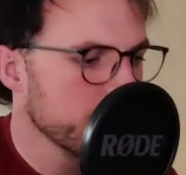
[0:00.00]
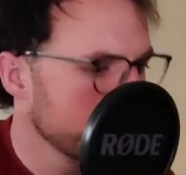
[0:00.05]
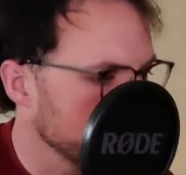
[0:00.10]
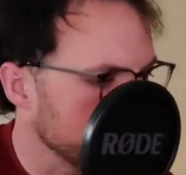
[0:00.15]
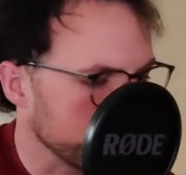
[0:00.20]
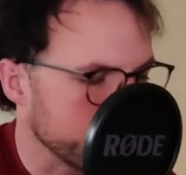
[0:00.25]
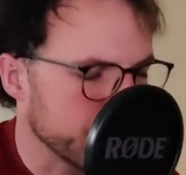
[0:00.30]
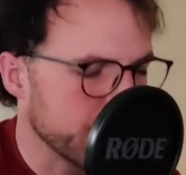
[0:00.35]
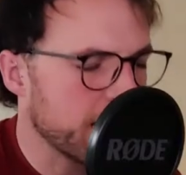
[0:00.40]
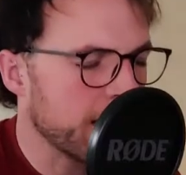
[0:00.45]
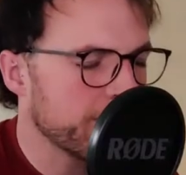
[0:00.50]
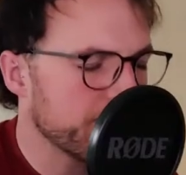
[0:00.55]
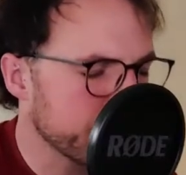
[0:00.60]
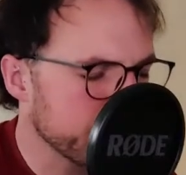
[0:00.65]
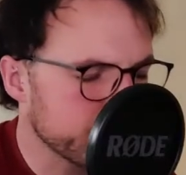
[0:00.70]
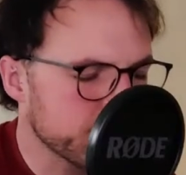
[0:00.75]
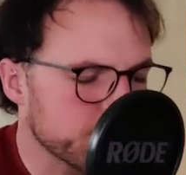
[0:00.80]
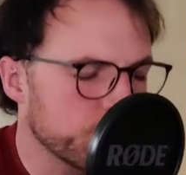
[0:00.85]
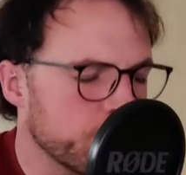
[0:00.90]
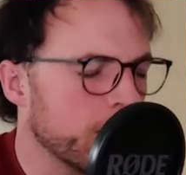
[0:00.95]
Beyond
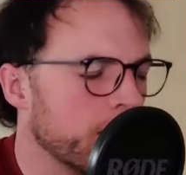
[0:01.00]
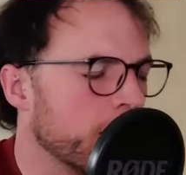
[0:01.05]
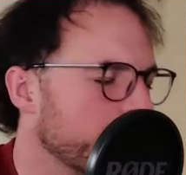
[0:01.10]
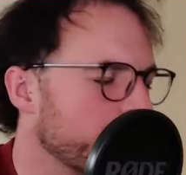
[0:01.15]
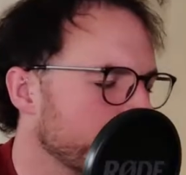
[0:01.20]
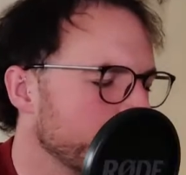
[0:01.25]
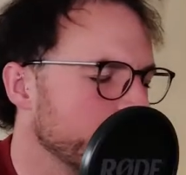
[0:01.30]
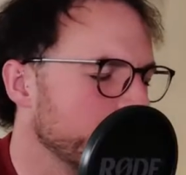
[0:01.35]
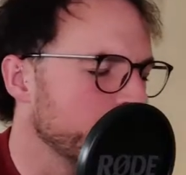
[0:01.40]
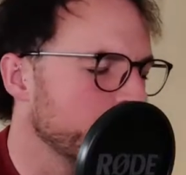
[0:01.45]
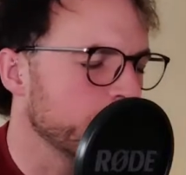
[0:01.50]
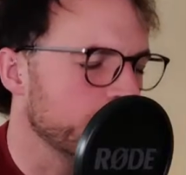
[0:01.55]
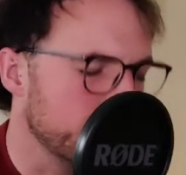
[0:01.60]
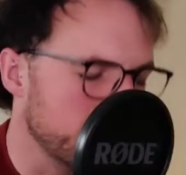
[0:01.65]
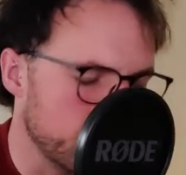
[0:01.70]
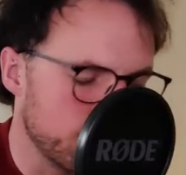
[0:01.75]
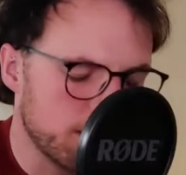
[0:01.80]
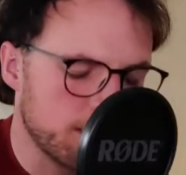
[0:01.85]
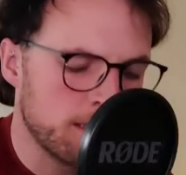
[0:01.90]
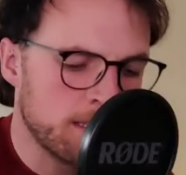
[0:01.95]
this wall,
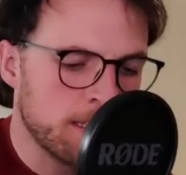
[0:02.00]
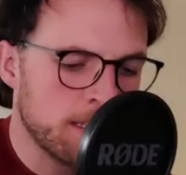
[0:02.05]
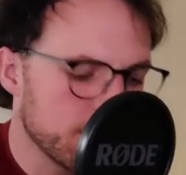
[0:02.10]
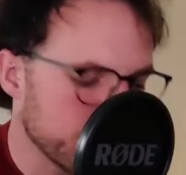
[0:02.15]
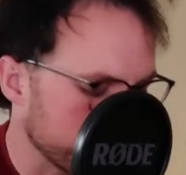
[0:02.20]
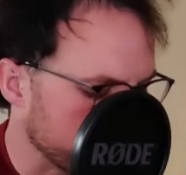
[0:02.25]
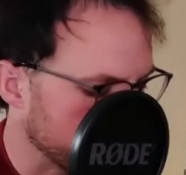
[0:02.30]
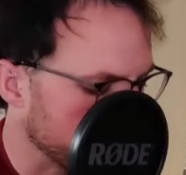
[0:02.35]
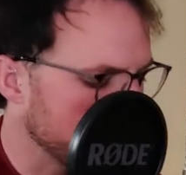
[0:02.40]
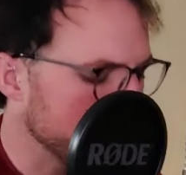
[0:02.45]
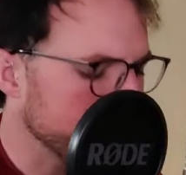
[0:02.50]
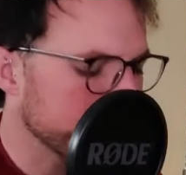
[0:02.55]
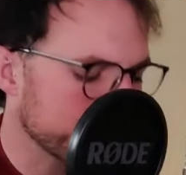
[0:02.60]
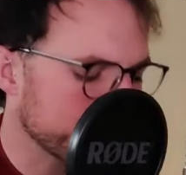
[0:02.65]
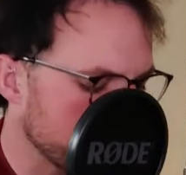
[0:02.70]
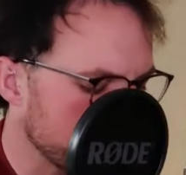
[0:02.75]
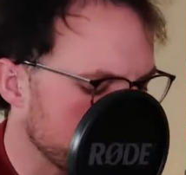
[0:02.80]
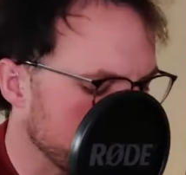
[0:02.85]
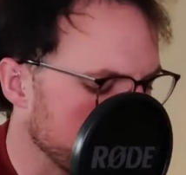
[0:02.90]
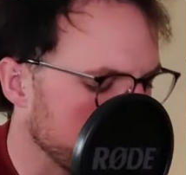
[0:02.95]
there is
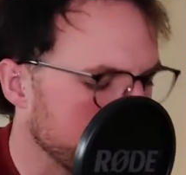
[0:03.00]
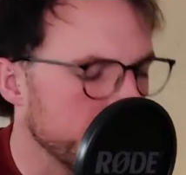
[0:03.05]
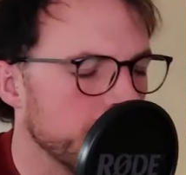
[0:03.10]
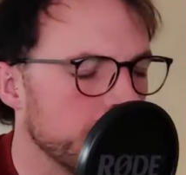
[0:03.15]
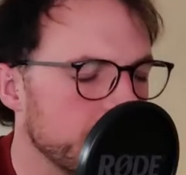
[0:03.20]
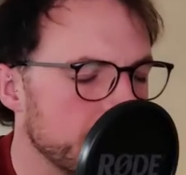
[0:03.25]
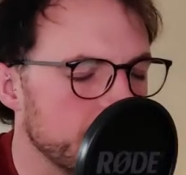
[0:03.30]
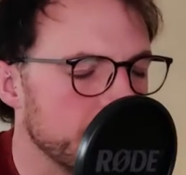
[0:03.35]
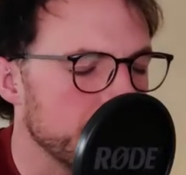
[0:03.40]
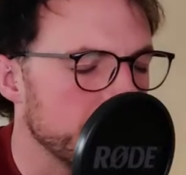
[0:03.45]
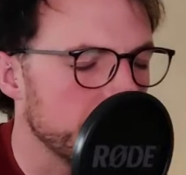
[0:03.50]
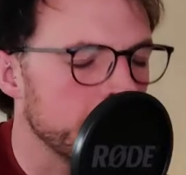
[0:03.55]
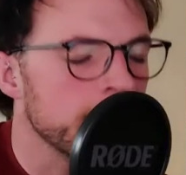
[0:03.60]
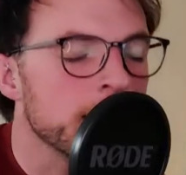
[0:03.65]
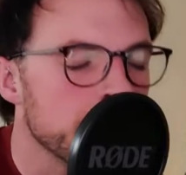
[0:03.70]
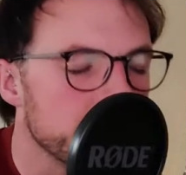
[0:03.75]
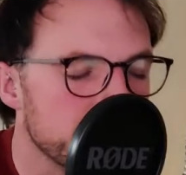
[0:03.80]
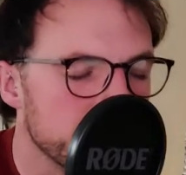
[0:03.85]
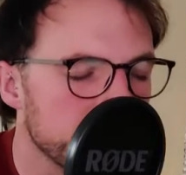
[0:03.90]
a hill,